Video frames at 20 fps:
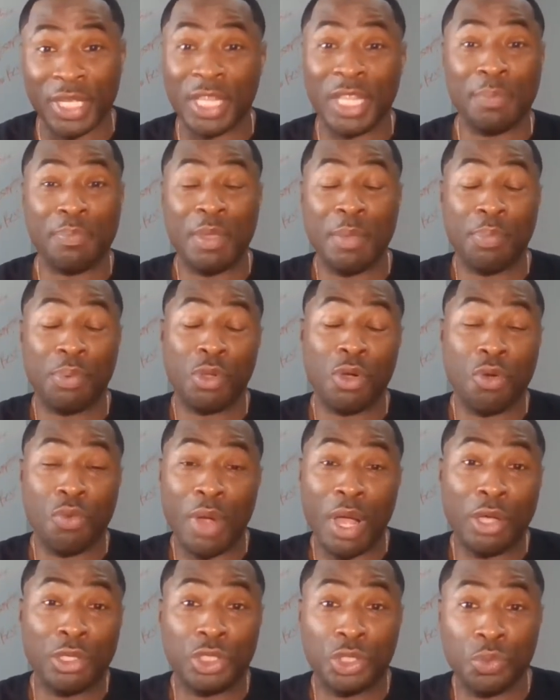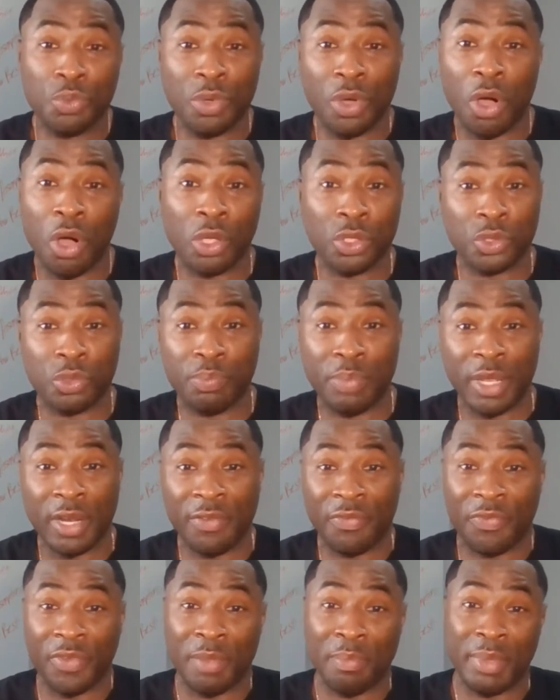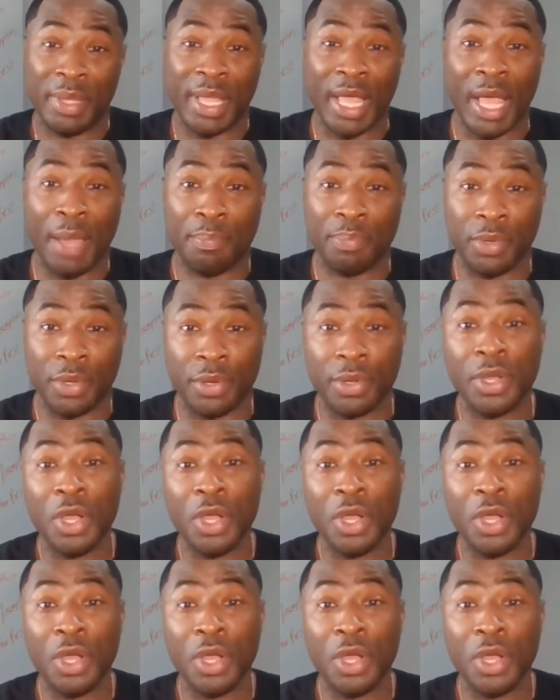and people around you will also benefit and be happier.